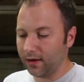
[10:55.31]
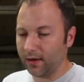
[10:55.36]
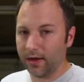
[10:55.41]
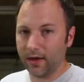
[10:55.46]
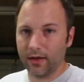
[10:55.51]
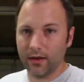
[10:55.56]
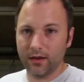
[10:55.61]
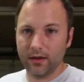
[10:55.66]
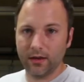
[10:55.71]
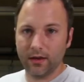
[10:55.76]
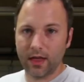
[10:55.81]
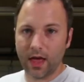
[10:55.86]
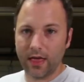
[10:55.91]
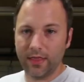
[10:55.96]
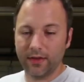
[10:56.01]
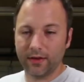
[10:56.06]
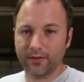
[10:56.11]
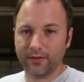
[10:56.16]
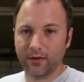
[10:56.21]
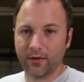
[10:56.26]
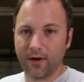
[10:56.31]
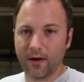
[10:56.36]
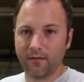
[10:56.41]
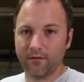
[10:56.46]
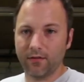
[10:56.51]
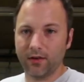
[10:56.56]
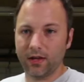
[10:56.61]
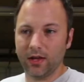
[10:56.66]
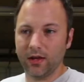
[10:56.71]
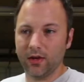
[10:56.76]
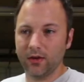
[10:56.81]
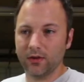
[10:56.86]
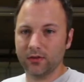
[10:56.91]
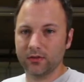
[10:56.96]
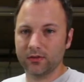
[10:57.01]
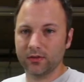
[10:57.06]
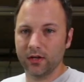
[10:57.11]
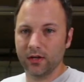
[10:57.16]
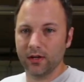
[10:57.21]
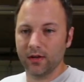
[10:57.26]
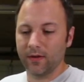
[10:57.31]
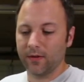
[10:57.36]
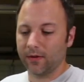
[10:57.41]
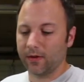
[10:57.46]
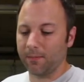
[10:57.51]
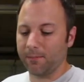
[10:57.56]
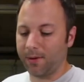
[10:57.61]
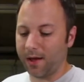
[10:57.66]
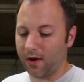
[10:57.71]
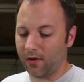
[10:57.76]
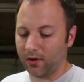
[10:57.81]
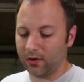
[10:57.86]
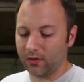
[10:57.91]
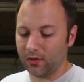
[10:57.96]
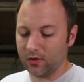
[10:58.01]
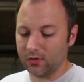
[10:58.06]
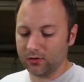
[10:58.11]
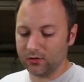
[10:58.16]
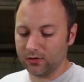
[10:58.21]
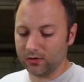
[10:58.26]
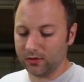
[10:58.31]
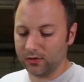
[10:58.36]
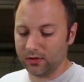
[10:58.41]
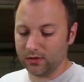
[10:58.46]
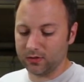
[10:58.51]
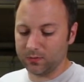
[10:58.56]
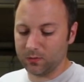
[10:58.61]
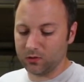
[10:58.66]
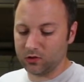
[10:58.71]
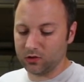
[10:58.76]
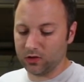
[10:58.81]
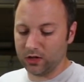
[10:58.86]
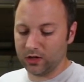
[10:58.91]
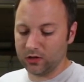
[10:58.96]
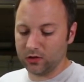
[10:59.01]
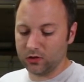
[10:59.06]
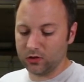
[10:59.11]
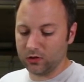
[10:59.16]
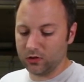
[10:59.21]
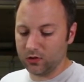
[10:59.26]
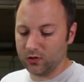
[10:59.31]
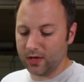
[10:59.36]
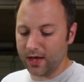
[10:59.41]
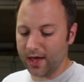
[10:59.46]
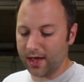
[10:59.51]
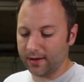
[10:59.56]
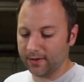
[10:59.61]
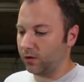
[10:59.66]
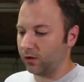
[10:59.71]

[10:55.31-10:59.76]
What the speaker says: and I think there are videos comparing this machine to that.